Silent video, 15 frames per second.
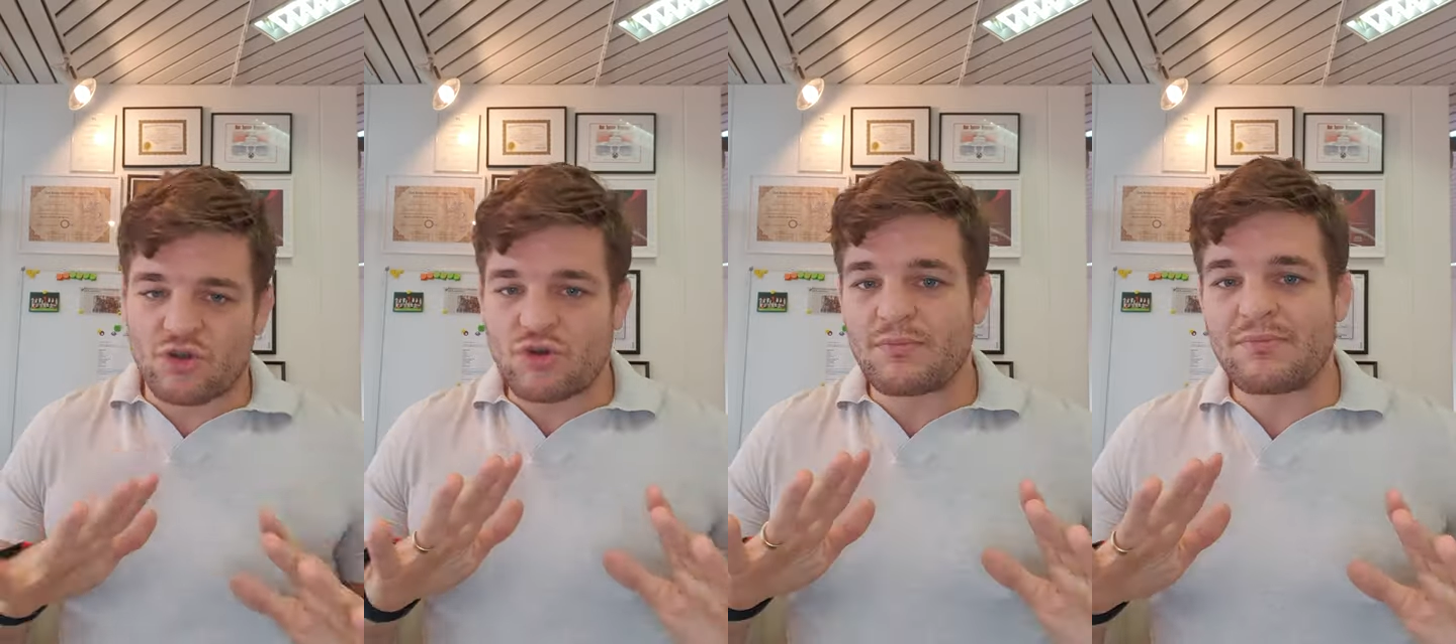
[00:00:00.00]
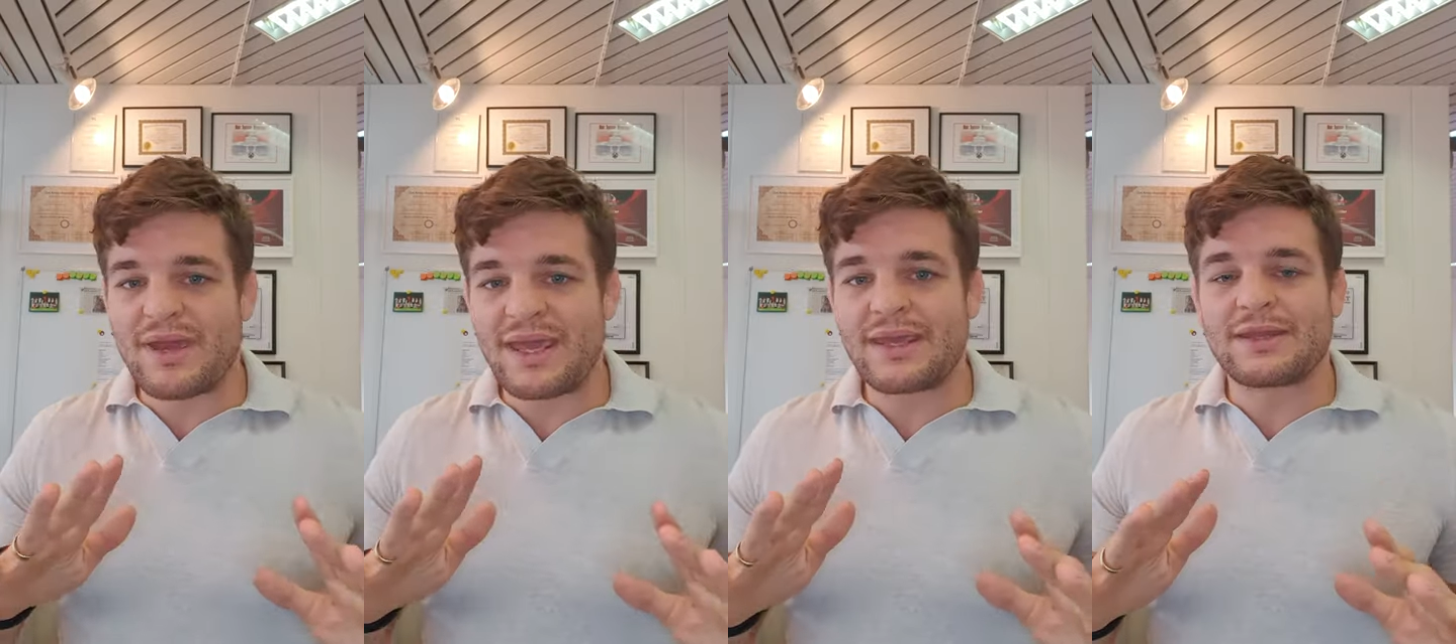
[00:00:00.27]
to
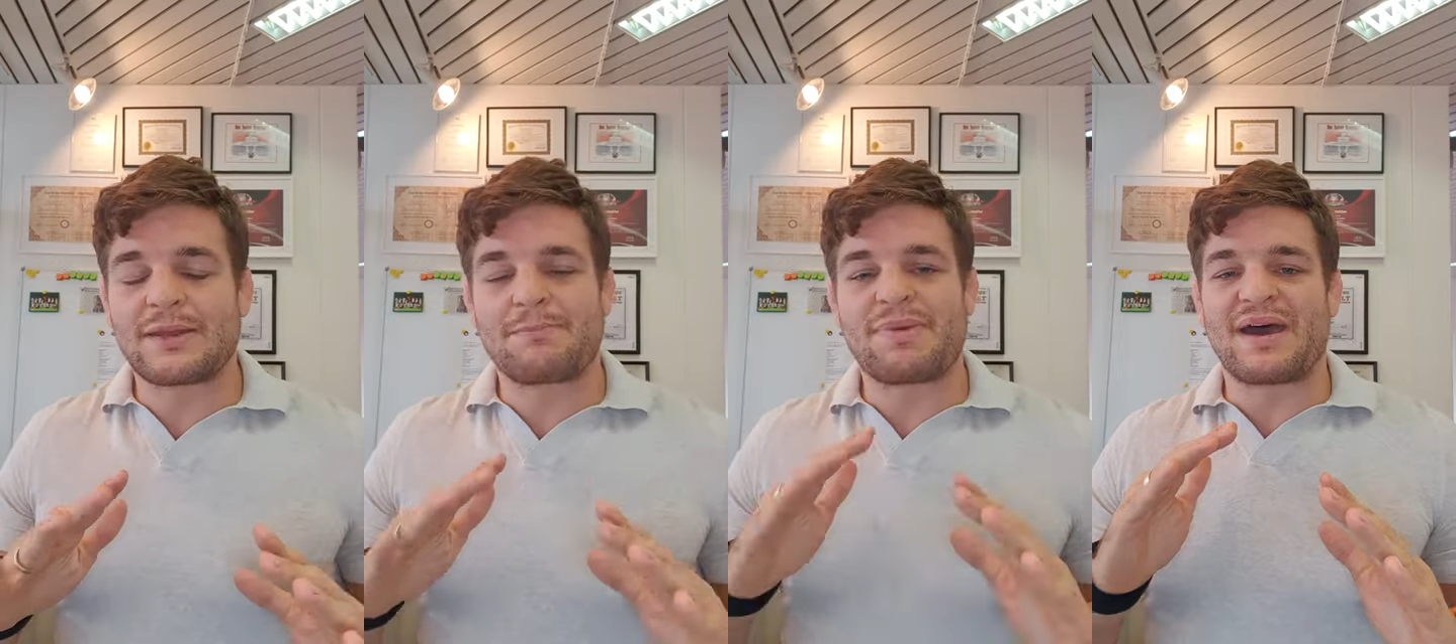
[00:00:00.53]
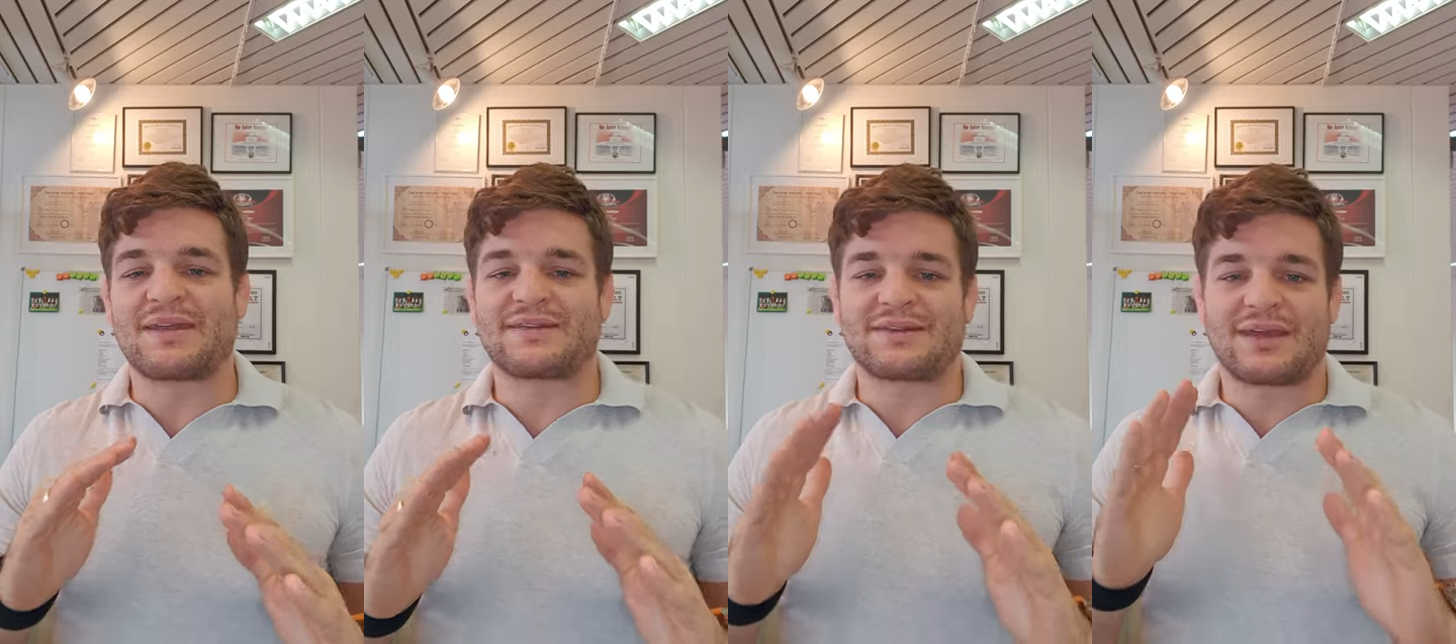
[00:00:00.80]
make the
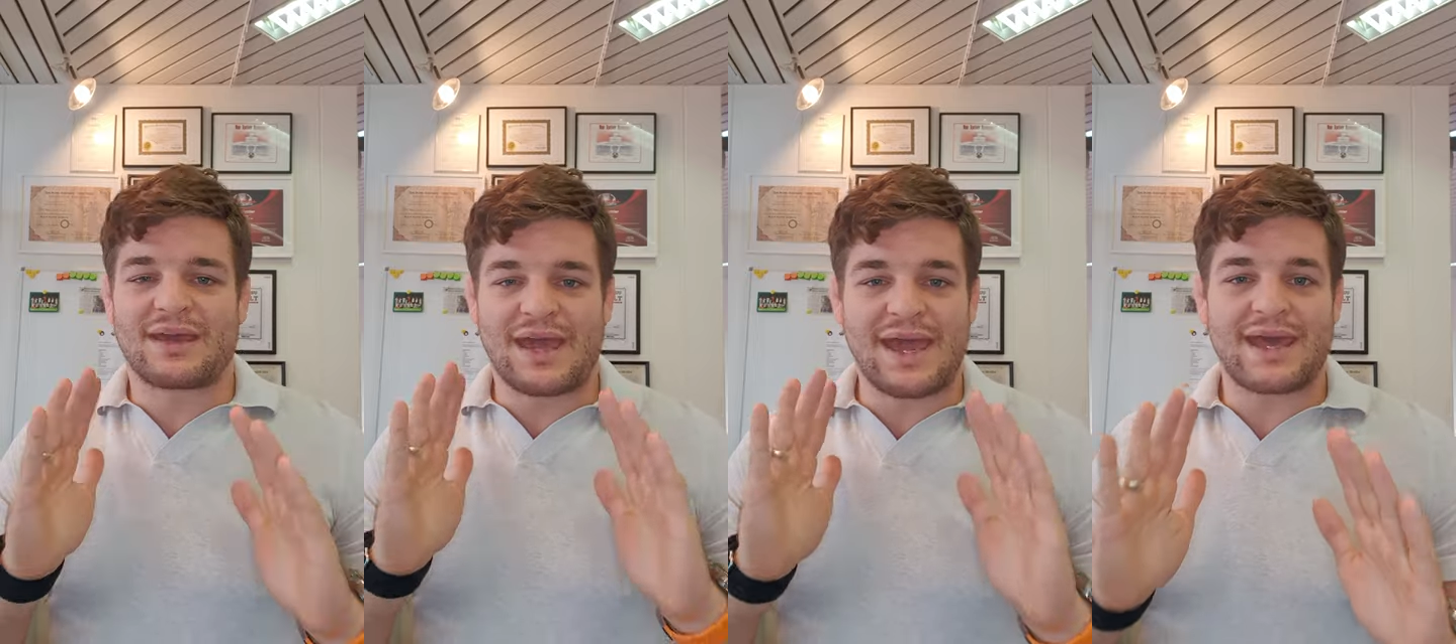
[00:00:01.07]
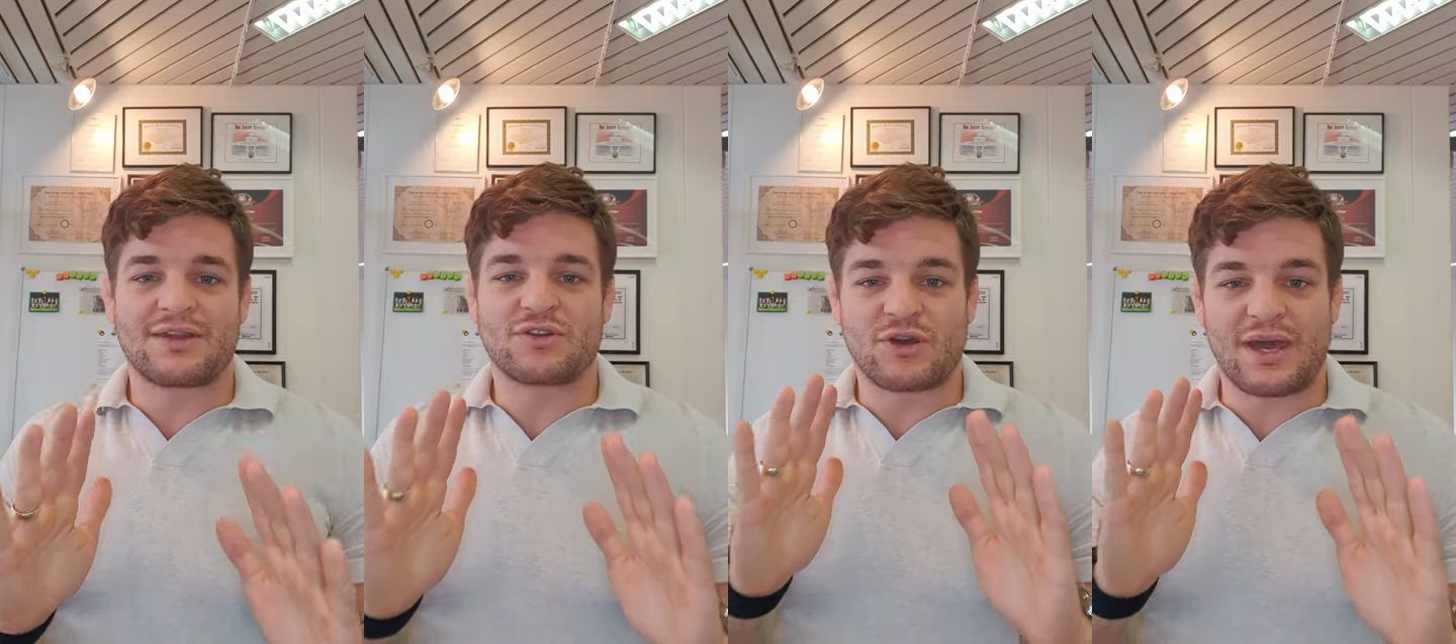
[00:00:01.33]
best
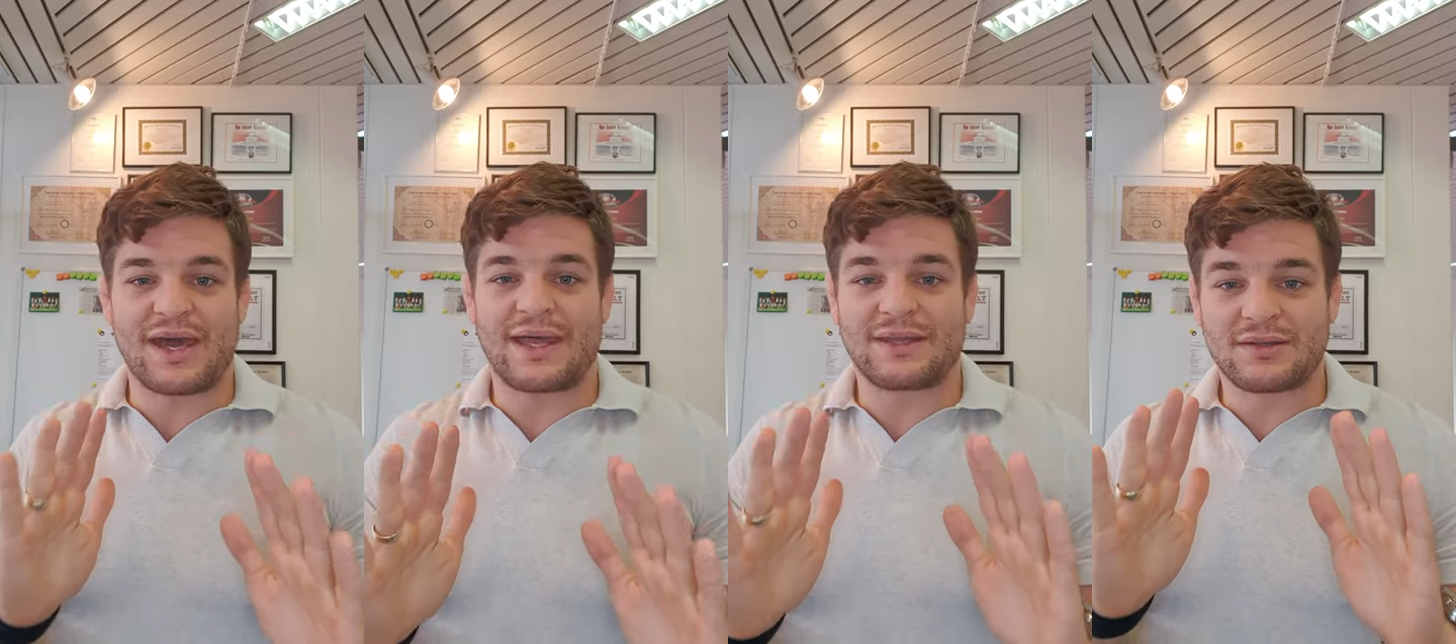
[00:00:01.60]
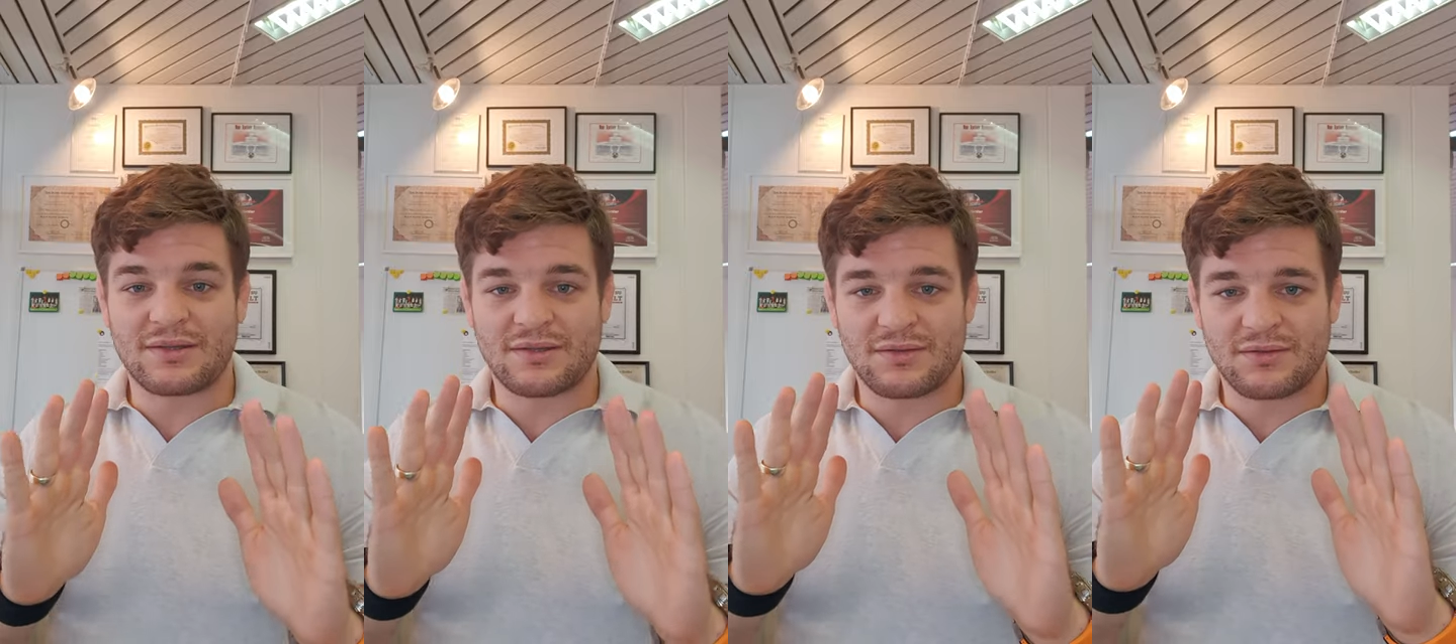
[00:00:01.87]

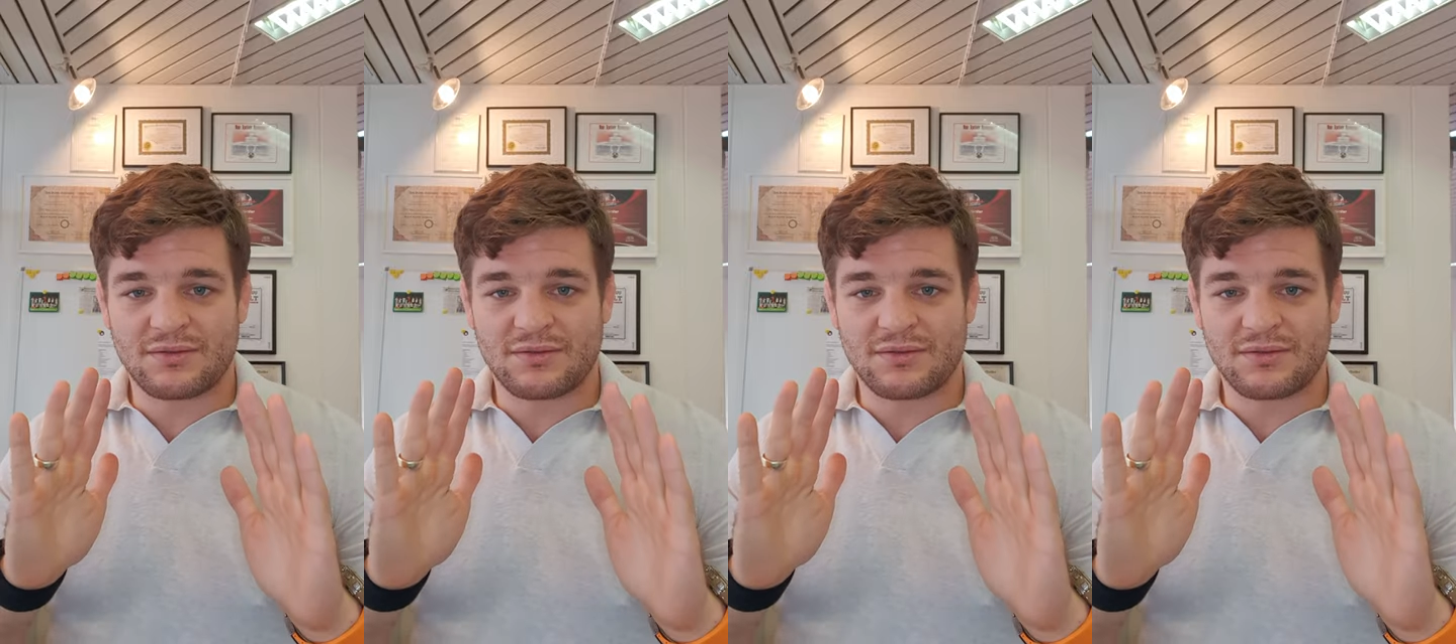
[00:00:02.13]
hand-to-hand